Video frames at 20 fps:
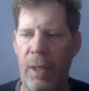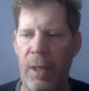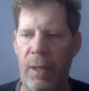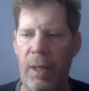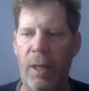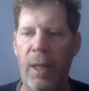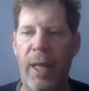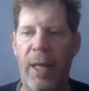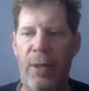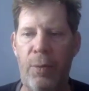
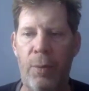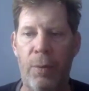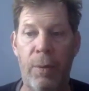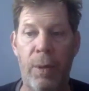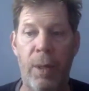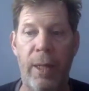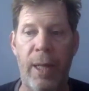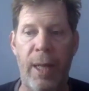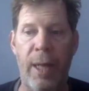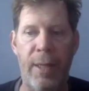the lakes were
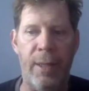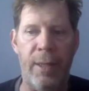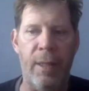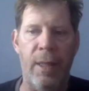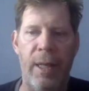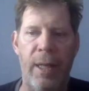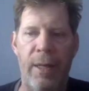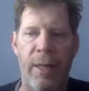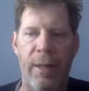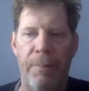really
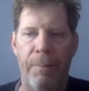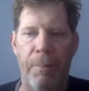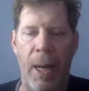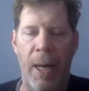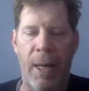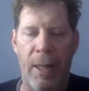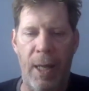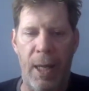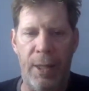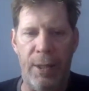isolated
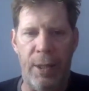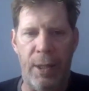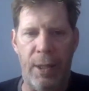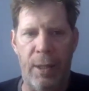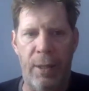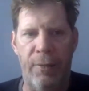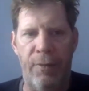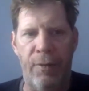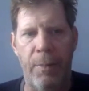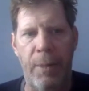
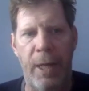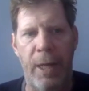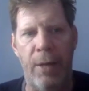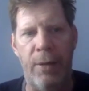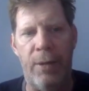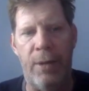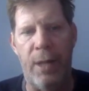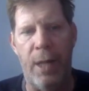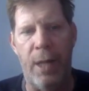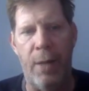biologically from the
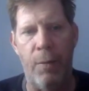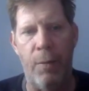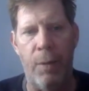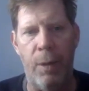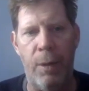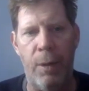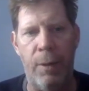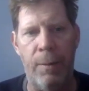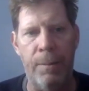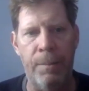outside
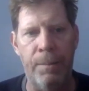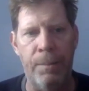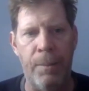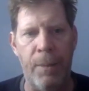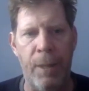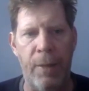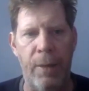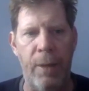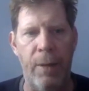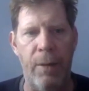world.
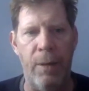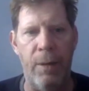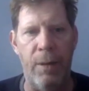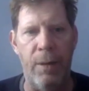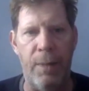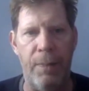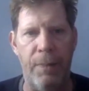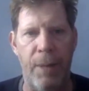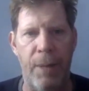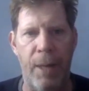They were
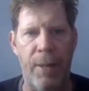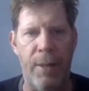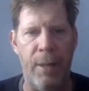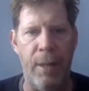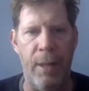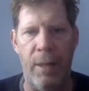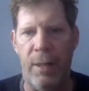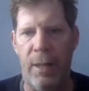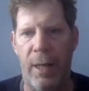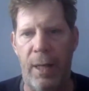as
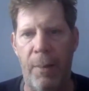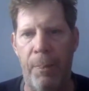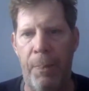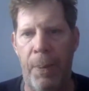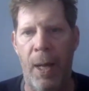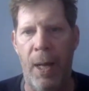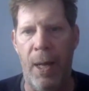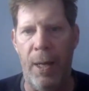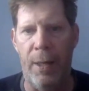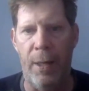isolated as like a
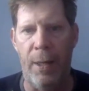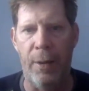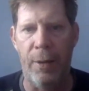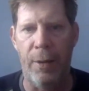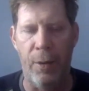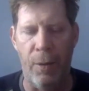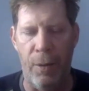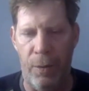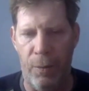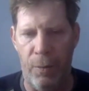pond in the
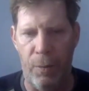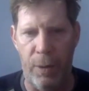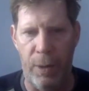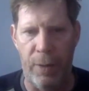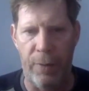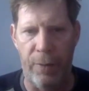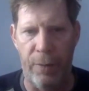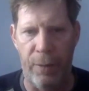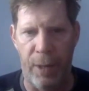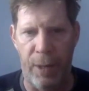North Woods
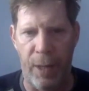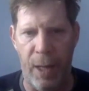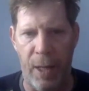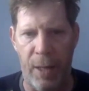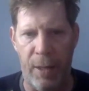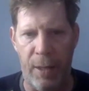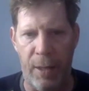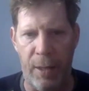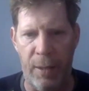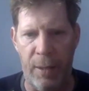of
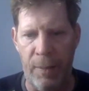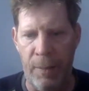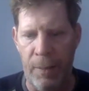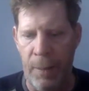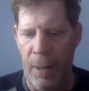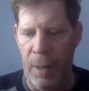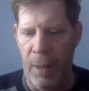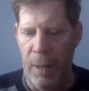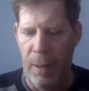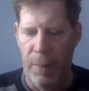Wisconsin.
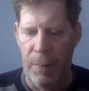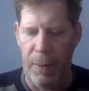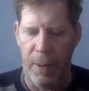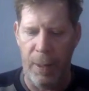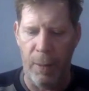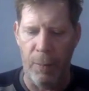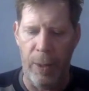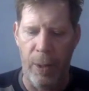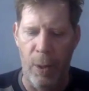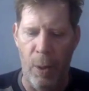But
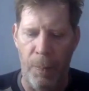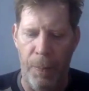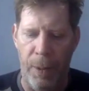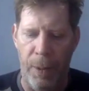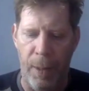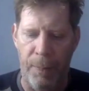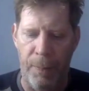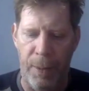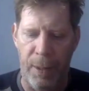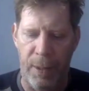then we
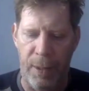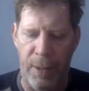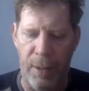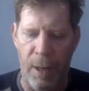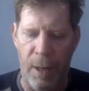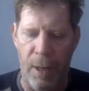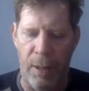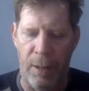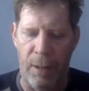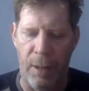opened up this
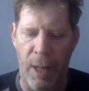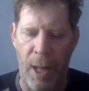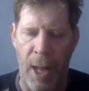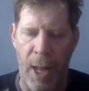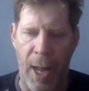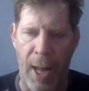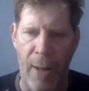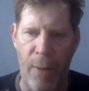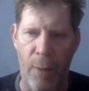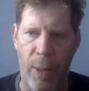nautical
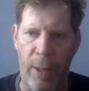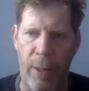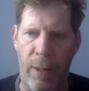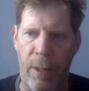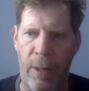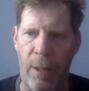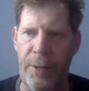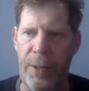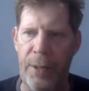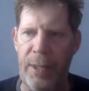highway
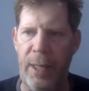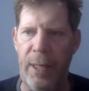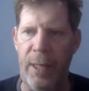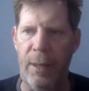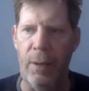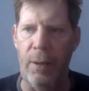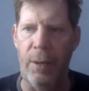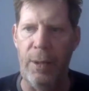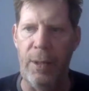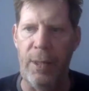called the
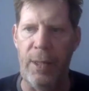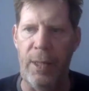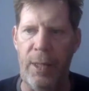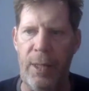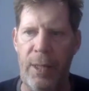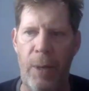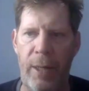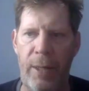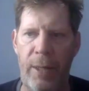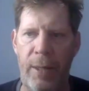Saint Lawrence
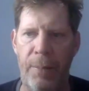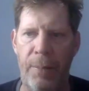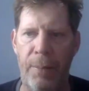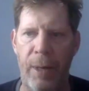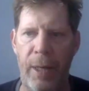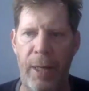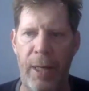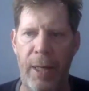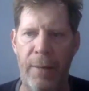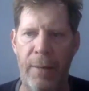Seaway to
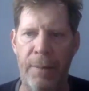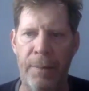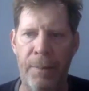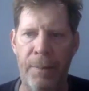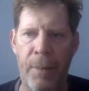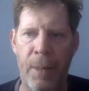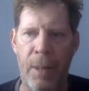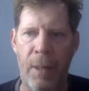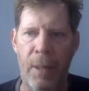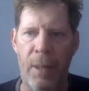bring in
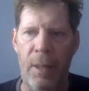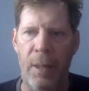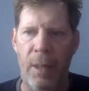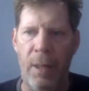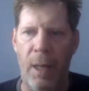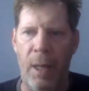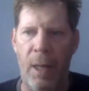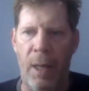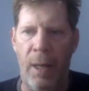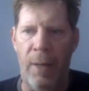
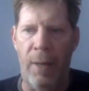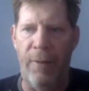uh,